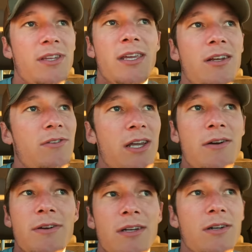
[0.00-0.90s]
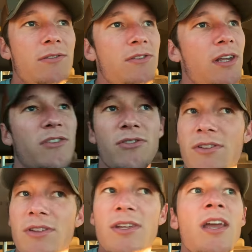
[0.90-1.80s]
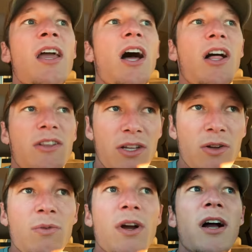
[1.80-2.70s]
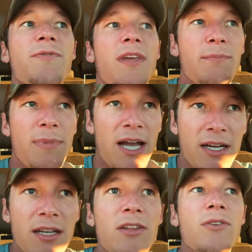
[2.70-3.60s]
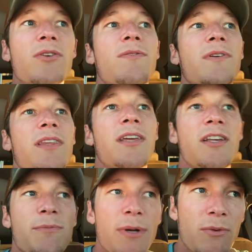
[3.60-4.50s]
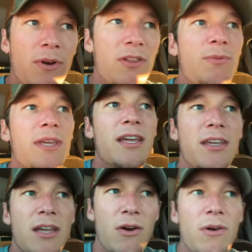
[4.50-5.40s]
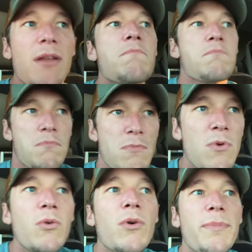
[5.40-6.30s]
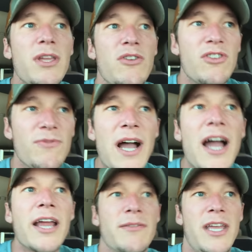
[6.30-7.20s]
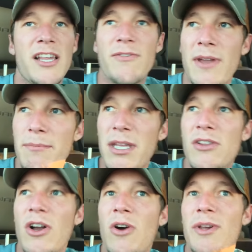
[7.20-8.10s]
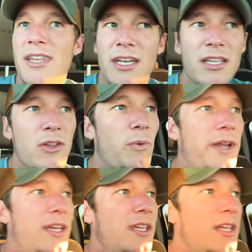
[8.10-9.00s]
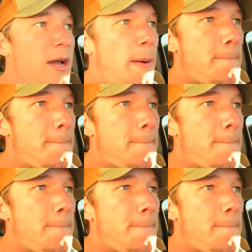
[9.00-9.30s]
He knows how it goes. It's just a little rough getting back into the groove of things, but once we get going, we'll be just fine. Hank's family is always in it to win it, you know?